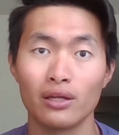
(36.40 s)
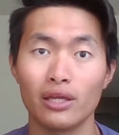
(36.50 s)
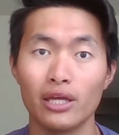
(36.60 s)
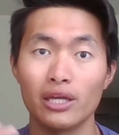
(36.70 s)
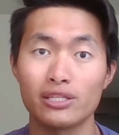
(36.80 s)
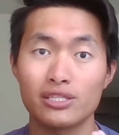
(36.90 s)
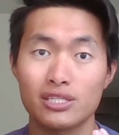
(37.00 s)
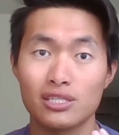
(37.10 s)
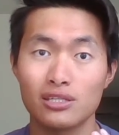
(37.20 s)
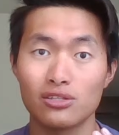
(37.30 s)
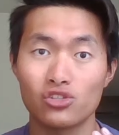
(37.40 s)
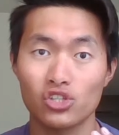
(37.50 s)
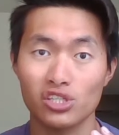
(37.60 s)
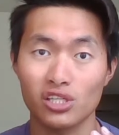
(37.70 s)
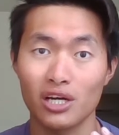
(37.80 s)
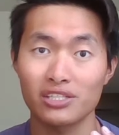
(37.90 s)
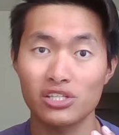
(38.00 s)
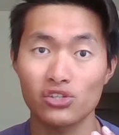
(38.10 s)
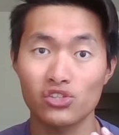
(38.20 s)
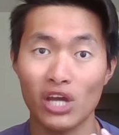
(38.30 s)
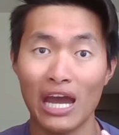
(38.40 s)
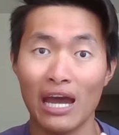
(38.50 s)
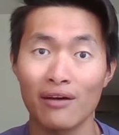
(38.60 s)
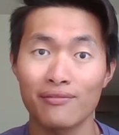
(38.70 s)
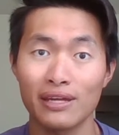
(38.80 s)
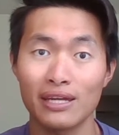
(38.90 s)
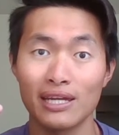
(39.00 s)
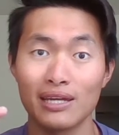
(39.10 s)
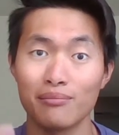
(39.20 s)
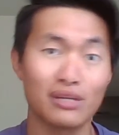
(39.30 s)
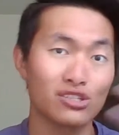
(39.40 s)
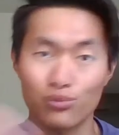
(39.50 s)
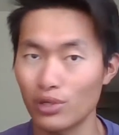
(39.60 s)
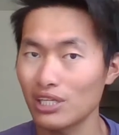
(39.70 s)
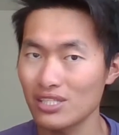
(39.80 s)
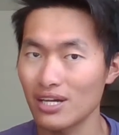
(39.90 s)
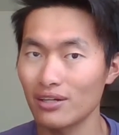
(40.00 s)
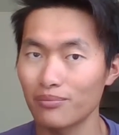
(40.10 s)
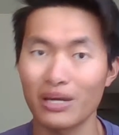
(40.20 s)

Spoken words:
It just causes you to have a mental breakdown,